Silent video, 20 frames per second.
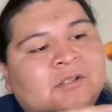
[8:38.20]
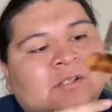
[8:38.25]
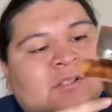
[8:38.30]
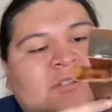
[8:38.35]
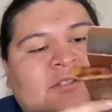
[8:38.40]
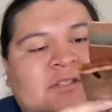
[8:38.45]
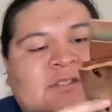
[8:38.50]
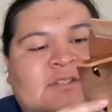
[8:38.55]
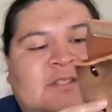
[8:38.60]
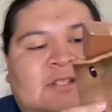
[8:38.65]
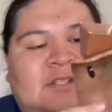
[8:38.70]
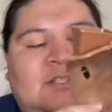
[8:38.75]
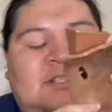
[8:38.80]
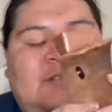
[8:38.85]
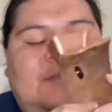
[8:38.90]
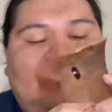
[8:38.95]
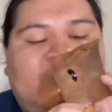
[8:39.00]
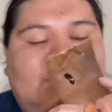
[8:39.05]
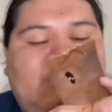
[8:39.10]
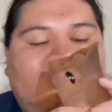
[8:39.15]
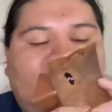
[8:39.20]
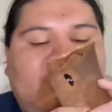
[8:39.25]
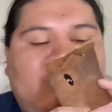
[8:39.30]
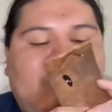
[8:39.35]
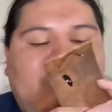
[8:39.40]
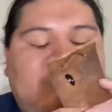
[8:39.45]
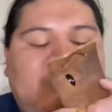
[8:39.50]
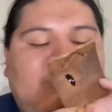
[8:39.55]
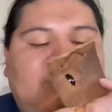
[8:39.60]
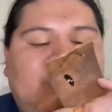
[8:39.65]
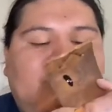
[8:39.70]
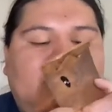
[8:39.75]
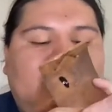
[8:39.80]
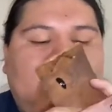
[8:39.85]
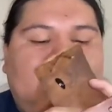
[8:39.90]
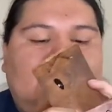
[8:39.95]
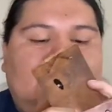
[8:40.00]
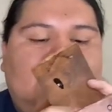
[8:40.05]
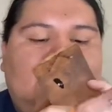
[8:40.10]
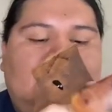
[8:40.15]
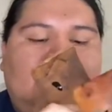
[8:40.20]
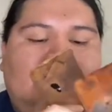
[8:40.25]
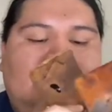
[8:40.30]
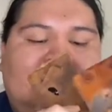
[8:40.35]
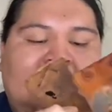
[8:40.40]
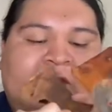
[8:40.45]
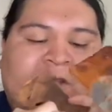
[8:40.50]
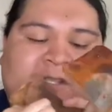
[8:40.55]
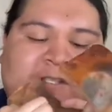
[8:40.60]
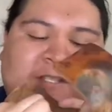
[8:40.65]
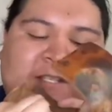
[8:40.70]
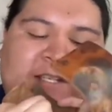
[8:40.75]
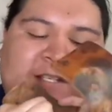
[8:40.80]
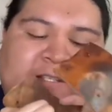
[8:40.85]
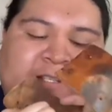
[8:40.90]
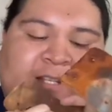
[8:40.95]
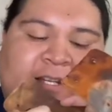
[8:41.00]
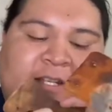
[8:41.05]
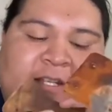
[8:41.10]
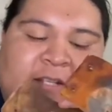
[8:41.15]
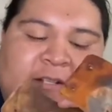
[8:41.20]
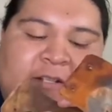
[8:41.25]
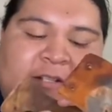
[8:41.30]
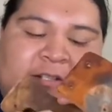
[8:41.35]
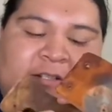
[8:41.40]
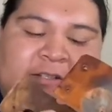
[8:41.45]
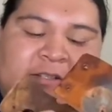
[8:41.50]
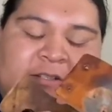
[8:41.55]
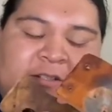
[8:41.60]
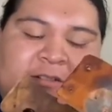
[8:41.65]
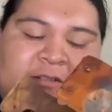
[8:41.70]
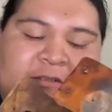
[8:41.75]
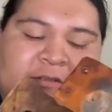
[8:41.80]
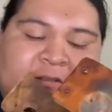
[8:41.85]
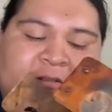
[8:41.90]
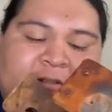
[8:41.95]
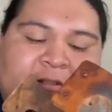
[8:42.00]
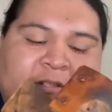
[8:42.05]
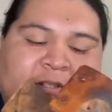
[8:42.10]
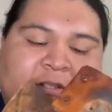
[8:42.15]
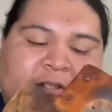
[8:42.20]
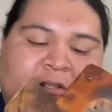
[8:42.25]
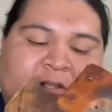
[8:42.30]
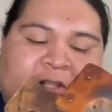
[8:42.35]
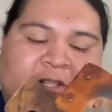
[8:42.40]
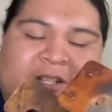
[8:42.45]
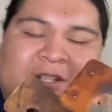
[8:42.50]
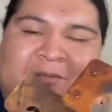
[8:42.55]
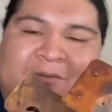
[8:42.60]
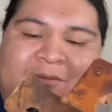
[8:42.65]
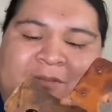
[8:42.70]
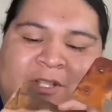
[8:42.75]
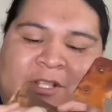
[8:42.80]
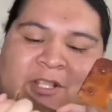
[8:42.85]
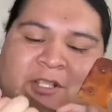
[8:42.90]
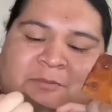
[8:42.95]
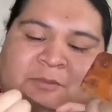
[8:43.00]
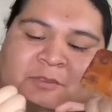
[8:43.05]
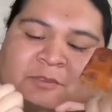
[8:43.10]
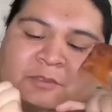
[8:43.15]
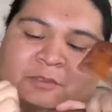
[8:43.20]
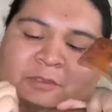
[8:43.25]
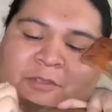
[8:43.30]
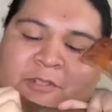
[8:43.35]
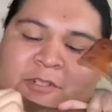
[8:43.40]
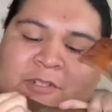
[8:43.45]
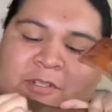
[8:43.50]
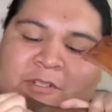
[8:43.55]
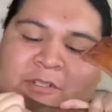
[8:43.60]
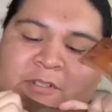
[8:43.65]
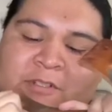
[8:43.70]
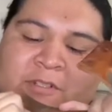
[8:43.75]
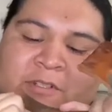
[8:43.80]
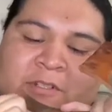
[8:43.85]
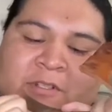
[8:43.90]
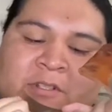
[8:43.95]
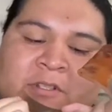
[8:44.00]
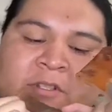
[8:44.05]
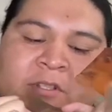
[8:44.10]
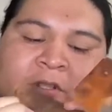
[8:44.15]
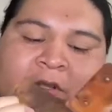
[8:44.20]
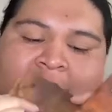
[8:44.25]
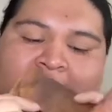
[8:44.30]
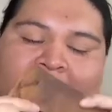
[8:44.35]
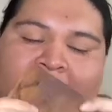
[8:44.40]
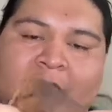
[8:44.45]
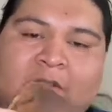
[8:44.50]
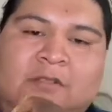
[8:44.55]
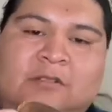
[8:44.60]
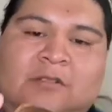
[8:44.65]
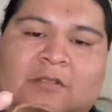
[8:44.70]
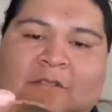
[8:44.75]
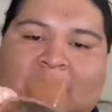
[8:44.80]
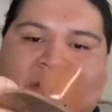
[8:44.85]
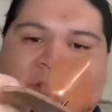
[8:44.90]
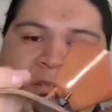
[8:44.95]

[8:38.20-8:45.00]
just to cover it. Because these guys kind of hurt too. You can feel them, of course. So you